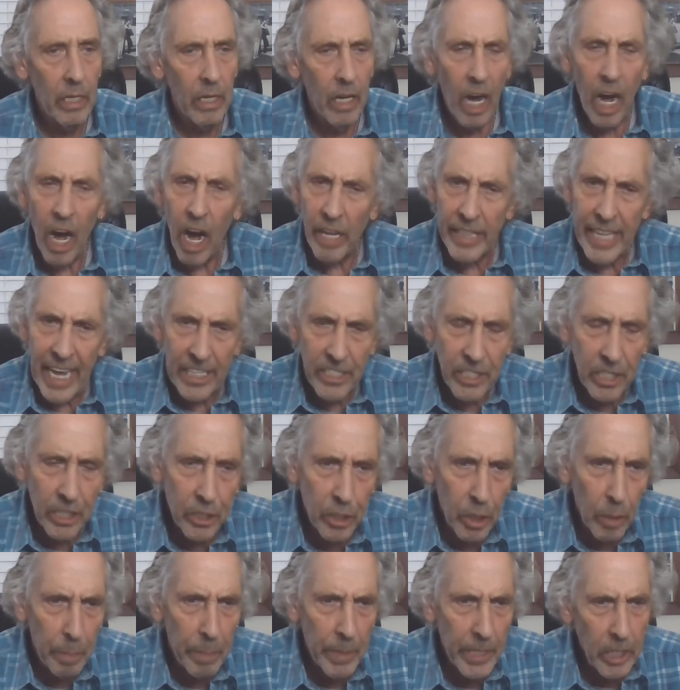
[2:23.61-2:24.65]
Ah, that
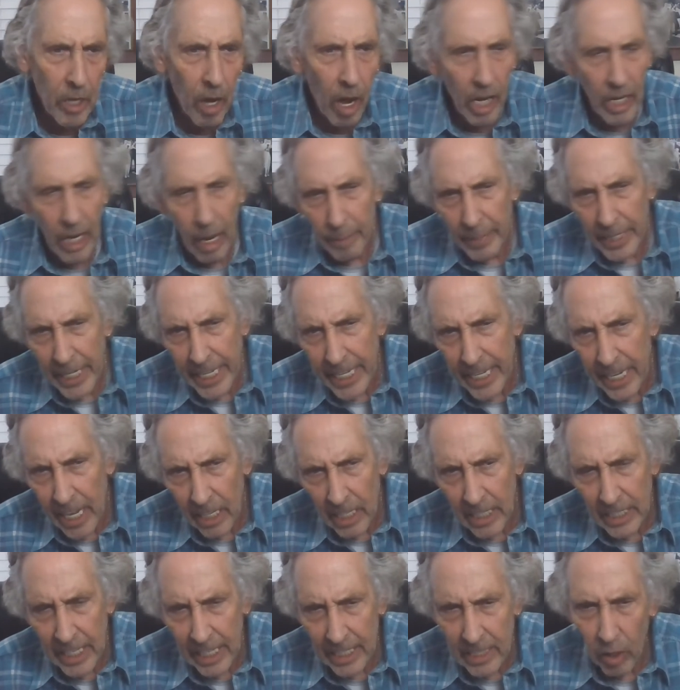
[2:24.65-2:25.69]
stupid dog, I'm going to yell
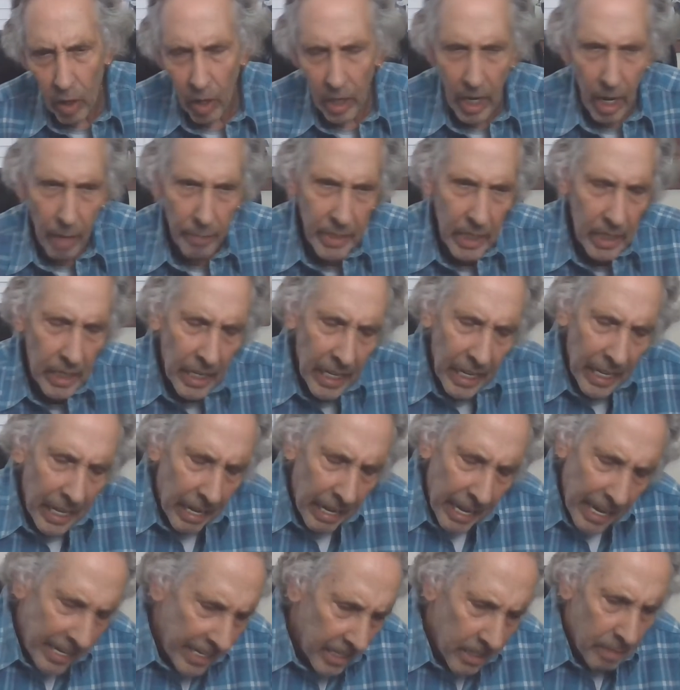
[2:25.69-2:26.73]
at that dog, I'm going
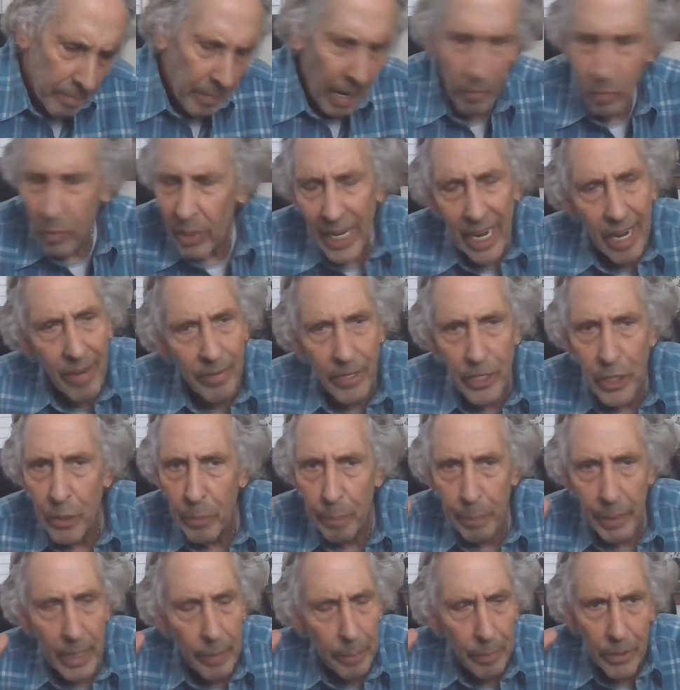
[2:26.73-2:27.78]
to hit him up. Whatever you
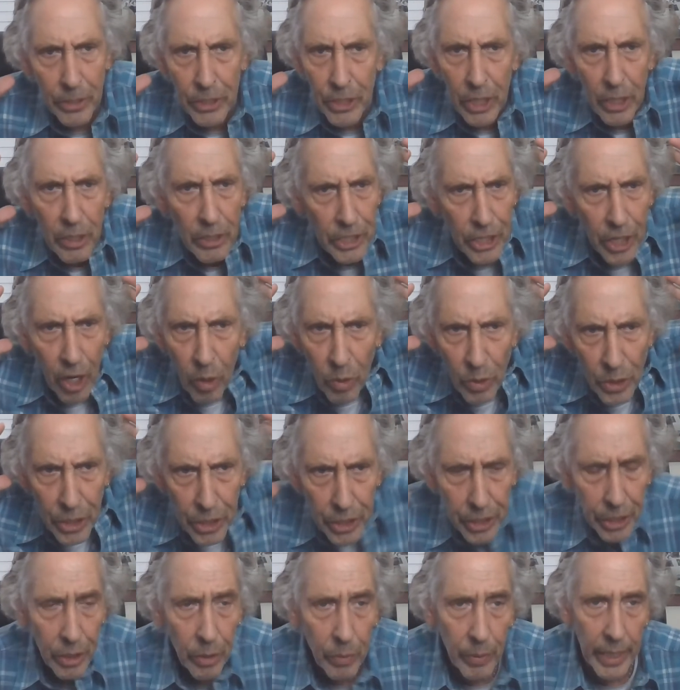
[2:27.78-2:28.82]
people do, don't
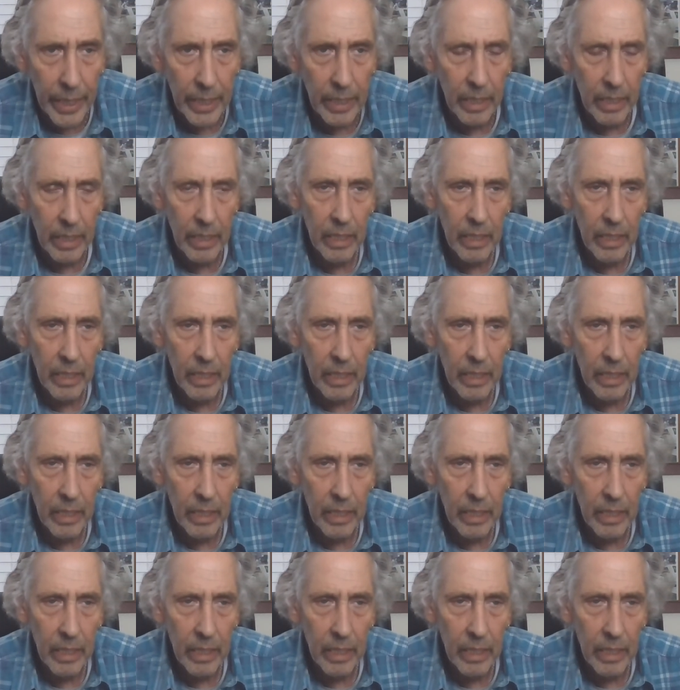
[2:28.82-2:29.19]
do it.